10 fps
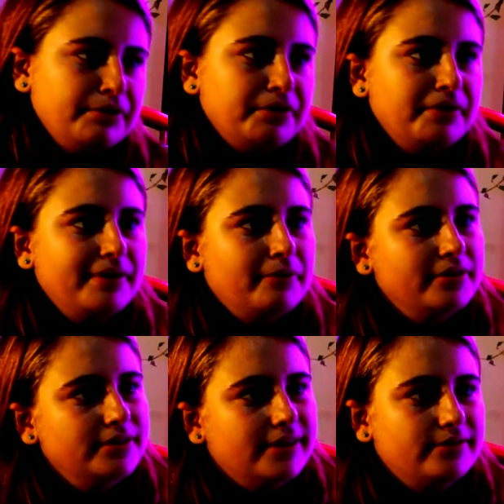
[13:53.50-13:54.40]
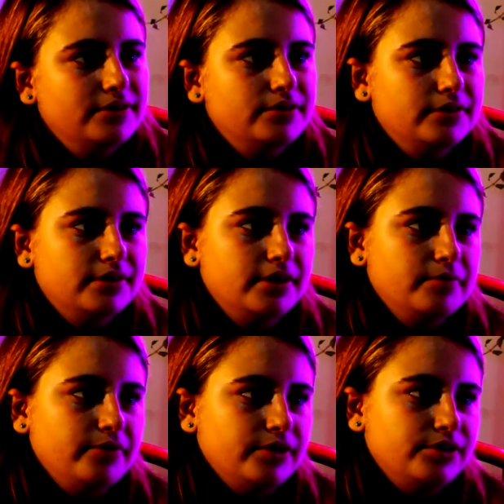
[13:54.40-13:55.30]
want to definitely do this
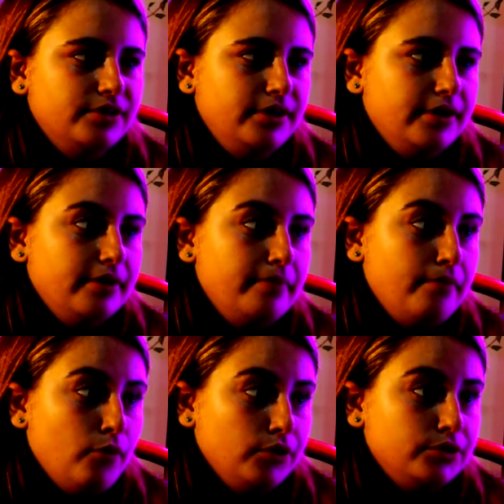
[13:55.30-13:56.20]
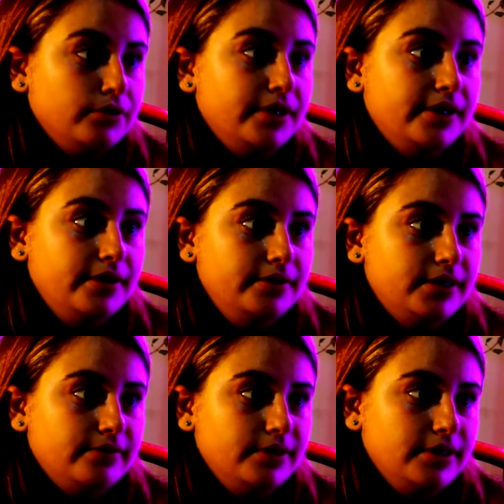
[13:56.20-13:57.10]
like professionally, like more so like
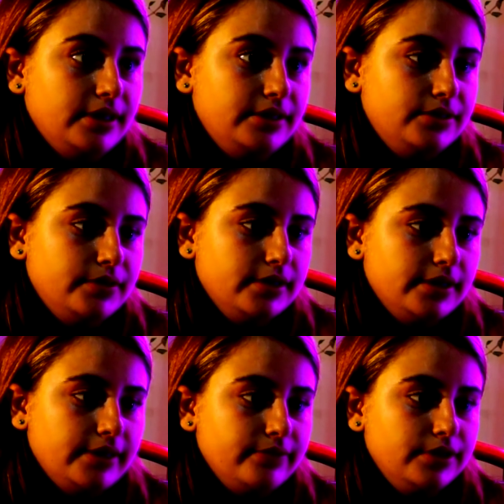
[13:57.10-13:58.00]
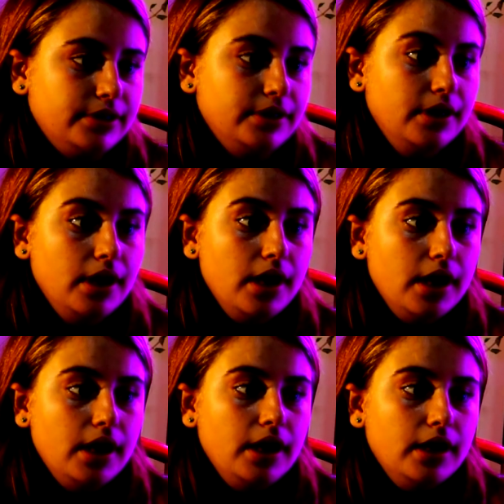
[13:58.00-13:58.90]
definitely get into it, because
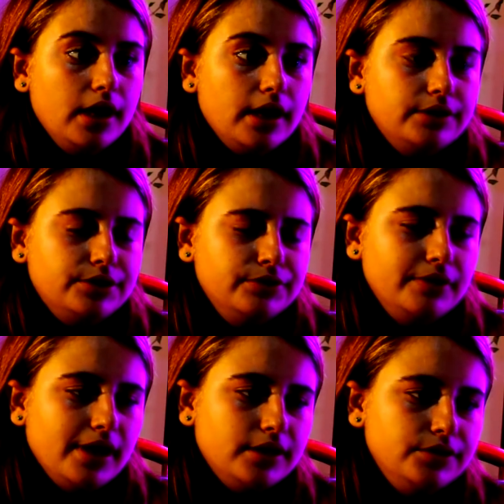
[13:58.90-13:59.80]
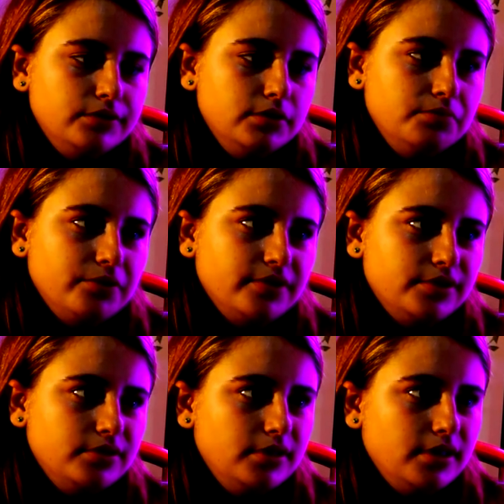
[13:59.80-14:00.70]
I do kind of do it
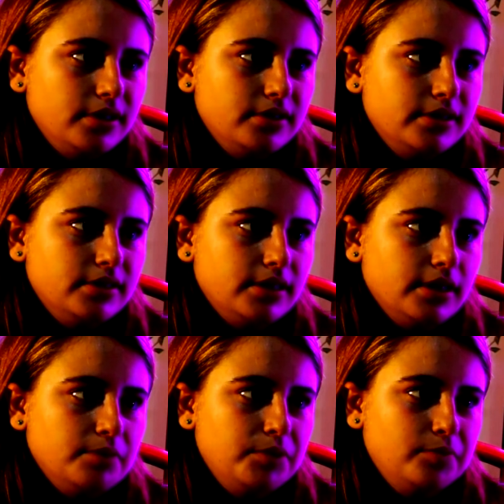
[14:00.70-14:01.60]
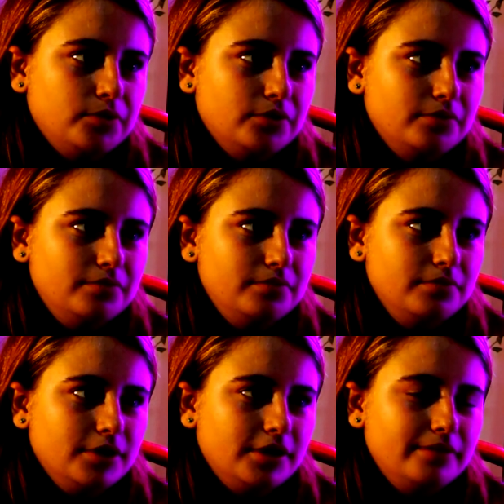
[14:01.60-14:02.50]
professionally, like in the sense that like people
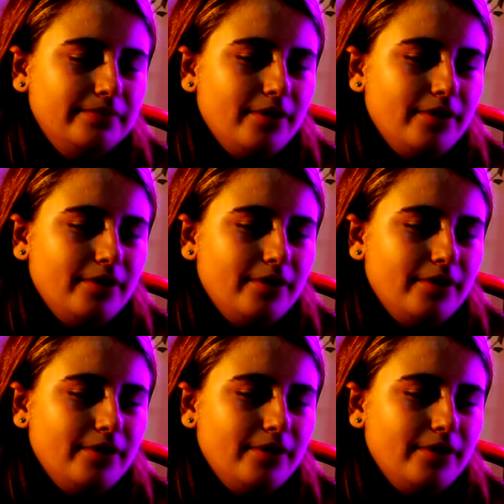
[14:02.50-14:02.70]
like